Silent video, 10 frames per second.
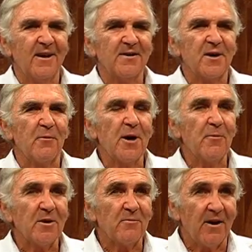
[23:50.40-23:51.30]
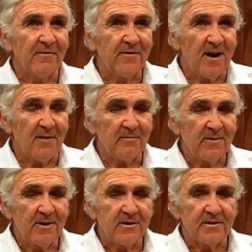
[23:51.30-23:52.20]
And so when I went to buy a farm,
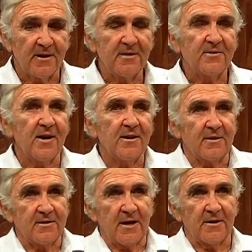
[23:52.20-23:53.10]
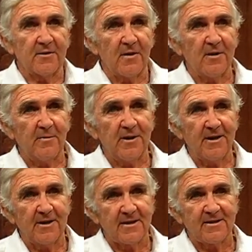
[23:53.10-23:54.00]
because I did start to train to be a
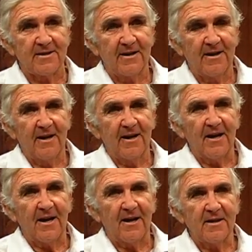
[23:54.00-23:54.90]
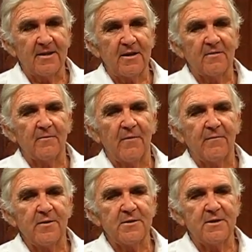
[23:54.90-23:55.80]
dentist, and at the end of my
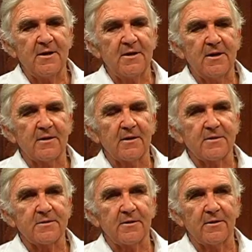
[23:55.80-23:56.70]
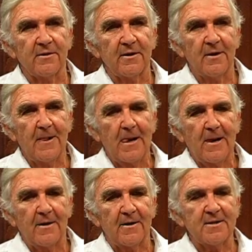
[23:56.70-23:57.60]
first year of dental school,
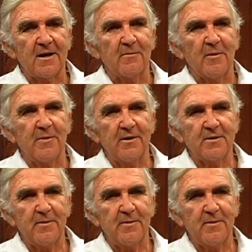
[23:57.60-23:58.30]
I sat on my parents'